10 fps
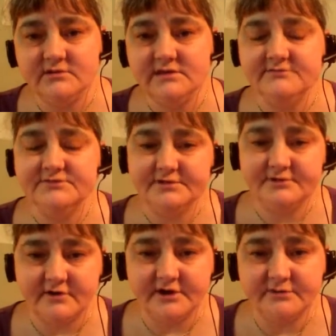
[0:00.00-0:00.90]
or lives
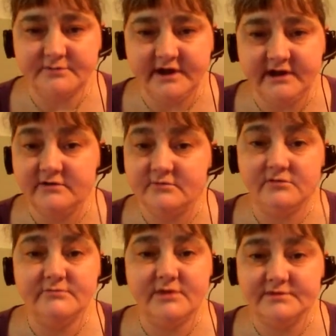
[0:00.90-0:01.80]
with chronic pain,
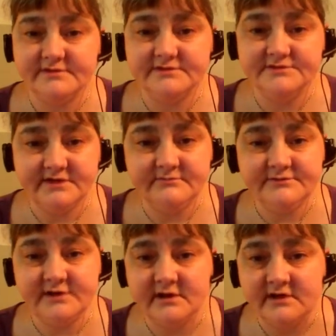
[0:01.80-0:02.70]
or both at the same
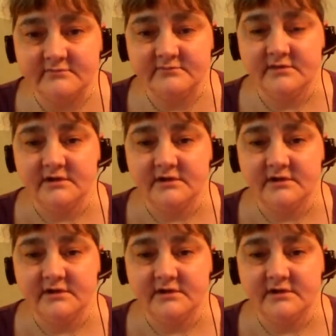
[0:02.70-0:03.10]
time.